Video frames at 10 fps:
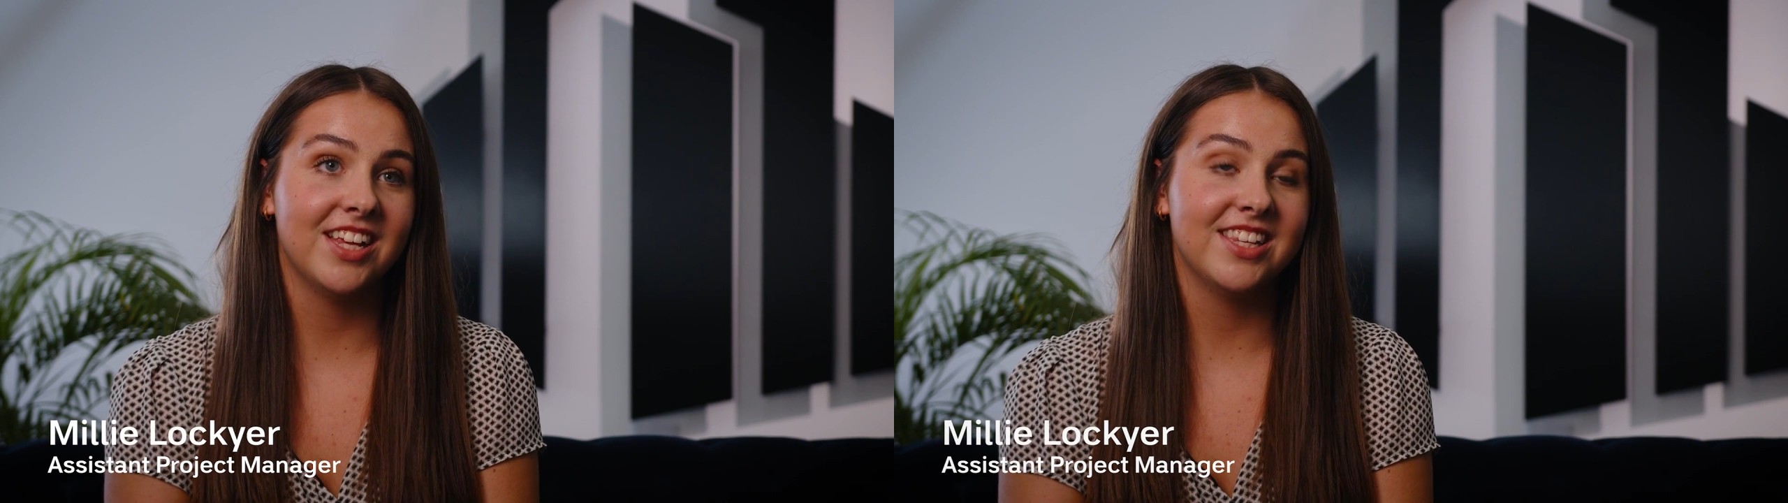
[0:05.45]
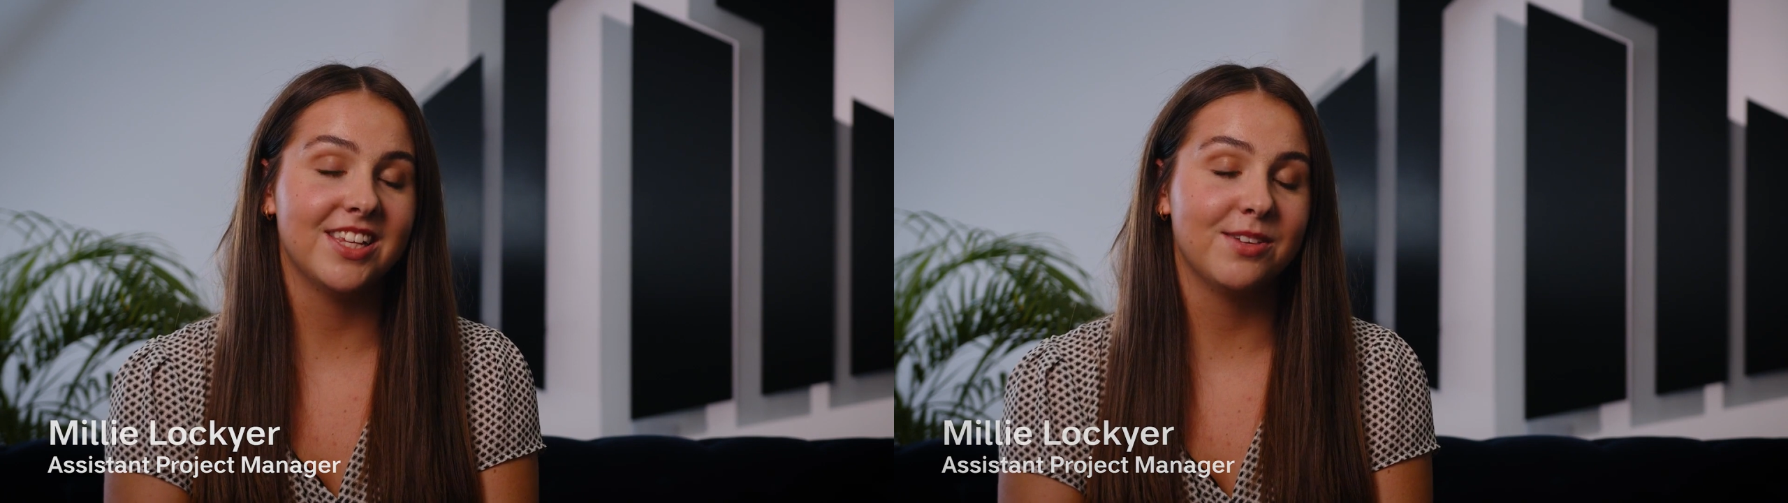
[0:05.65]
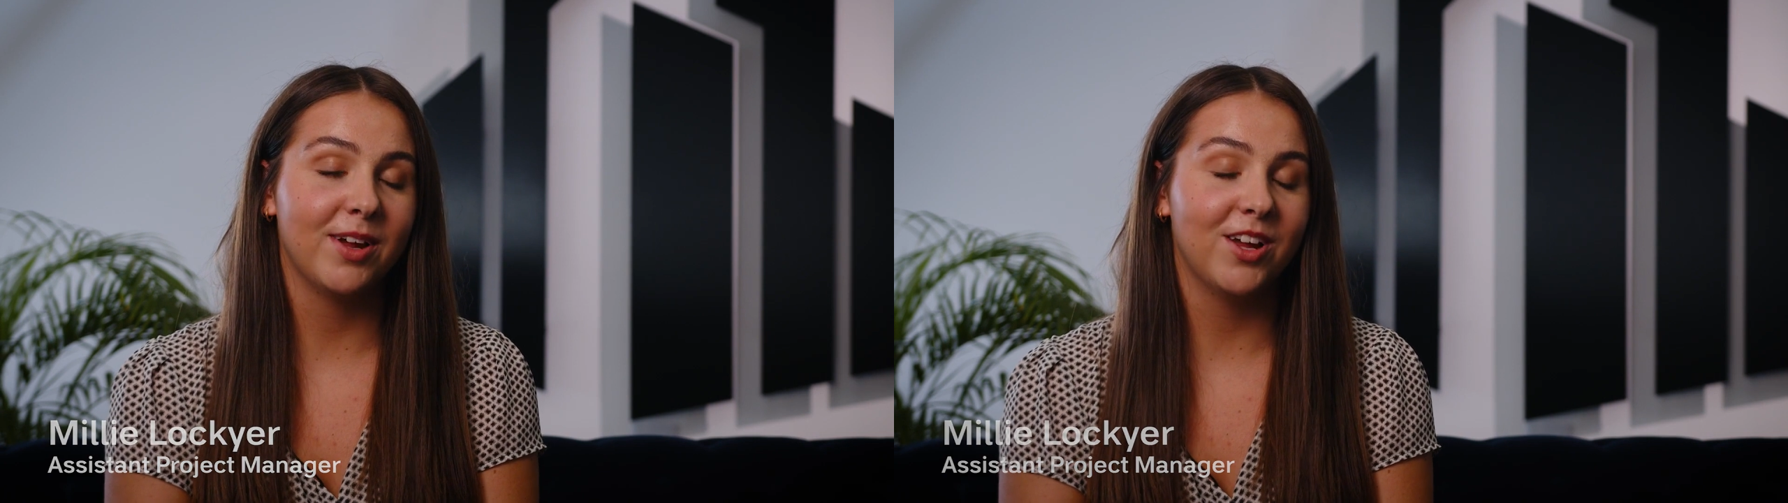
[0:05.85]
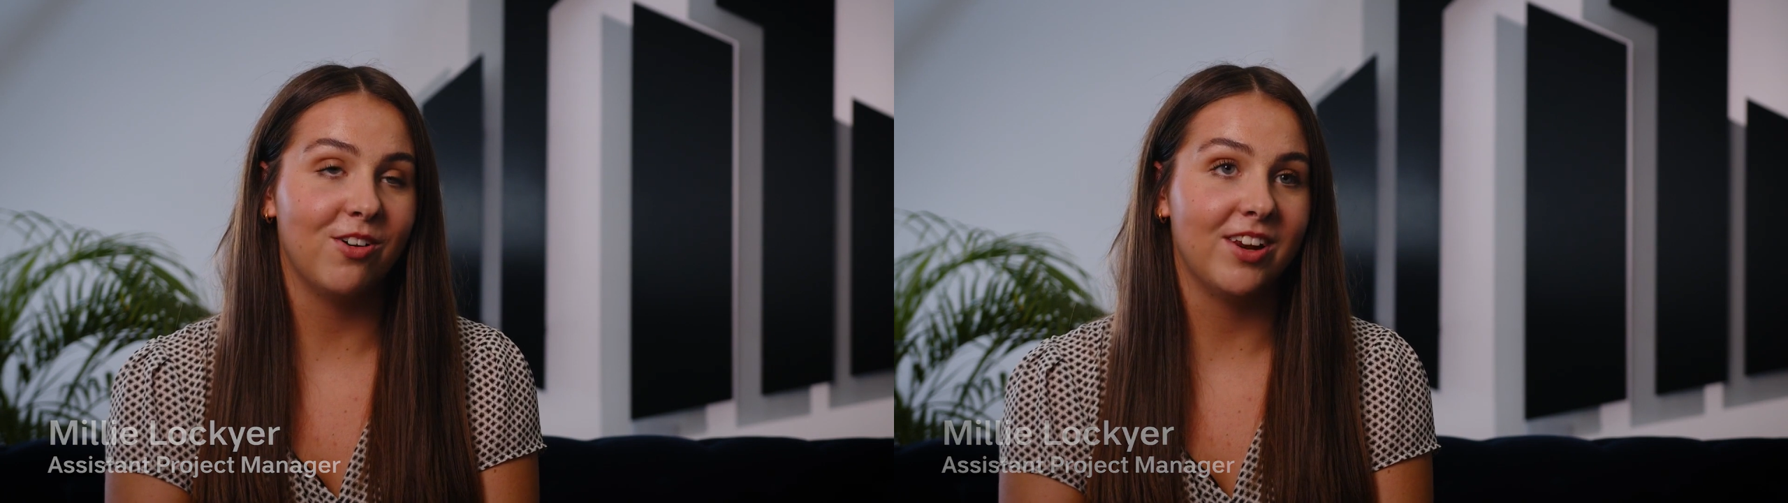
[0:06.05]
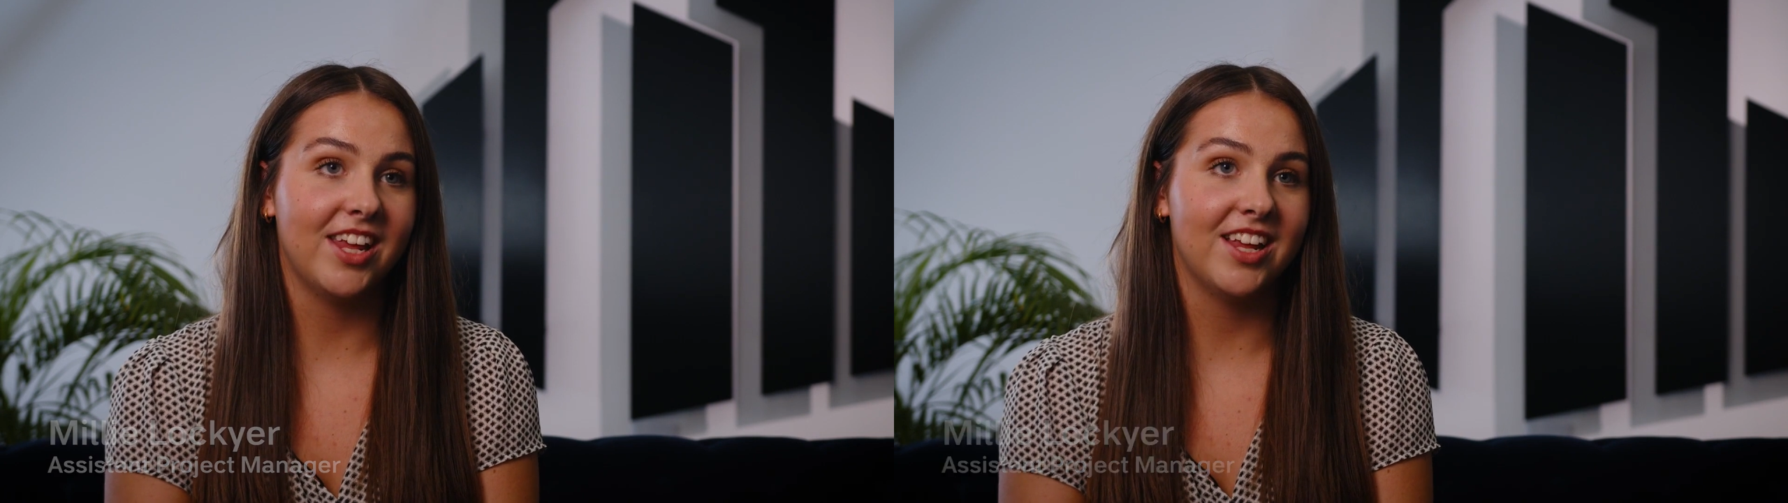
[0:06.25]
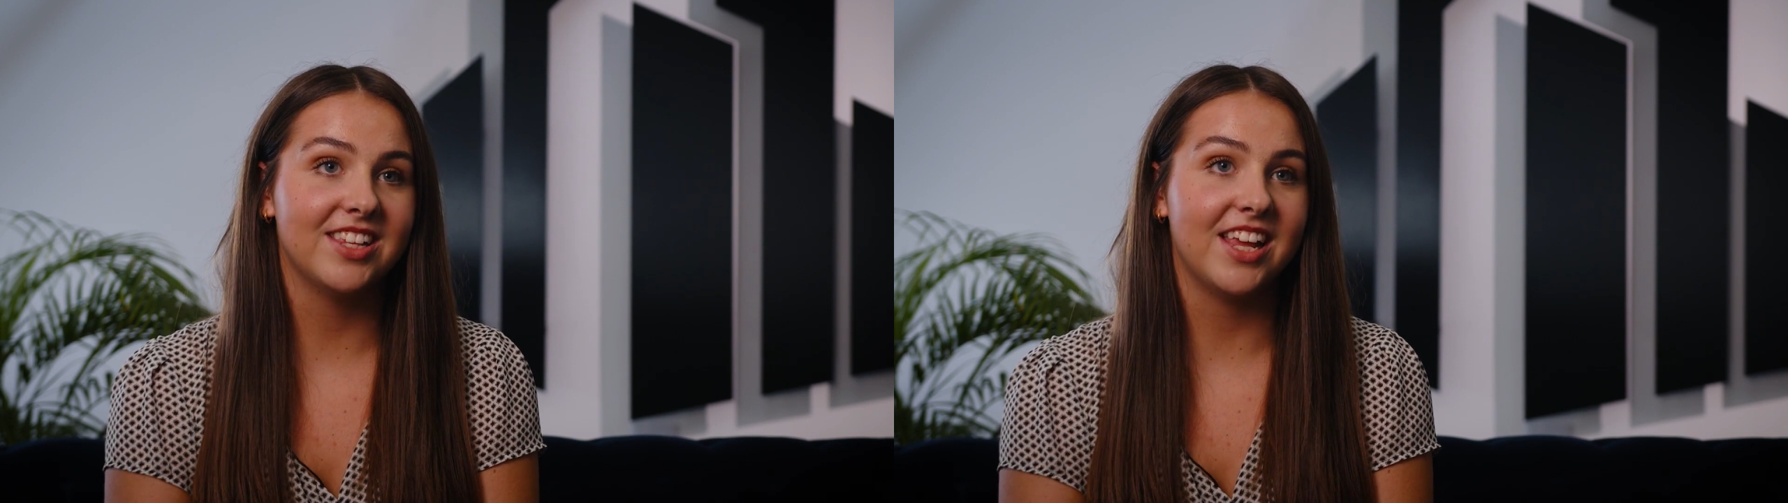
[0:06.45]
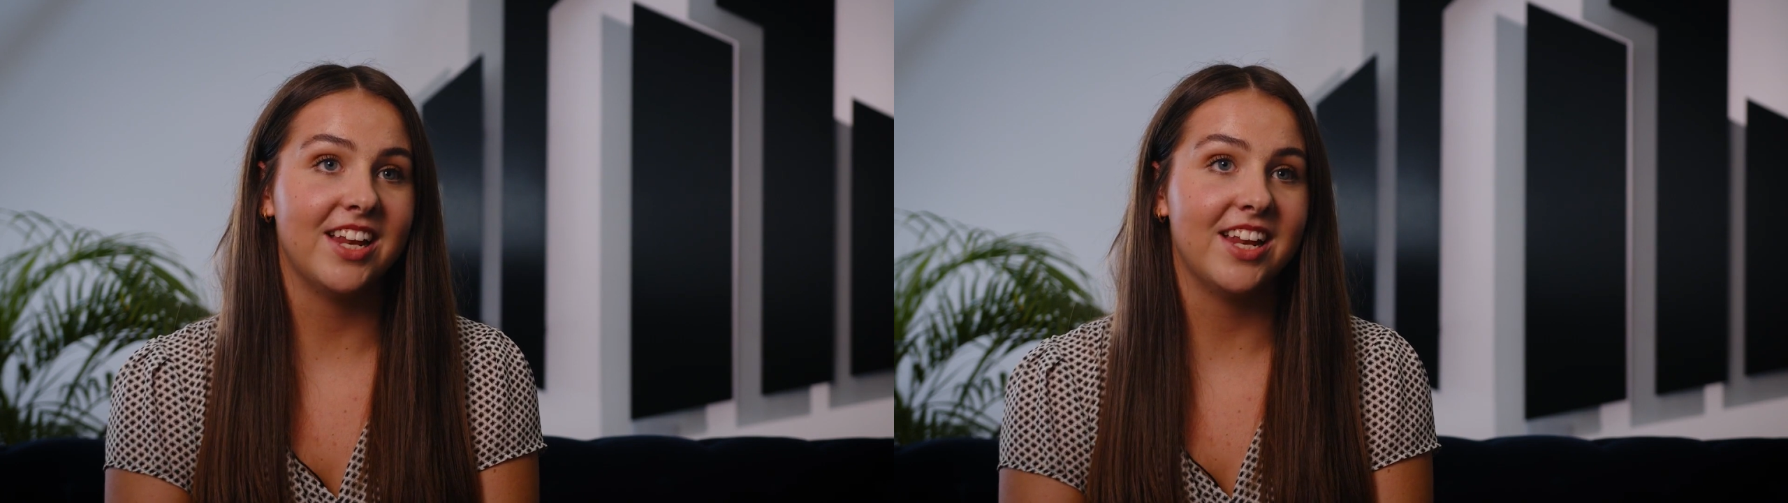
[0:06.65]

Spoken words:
assist my colleagues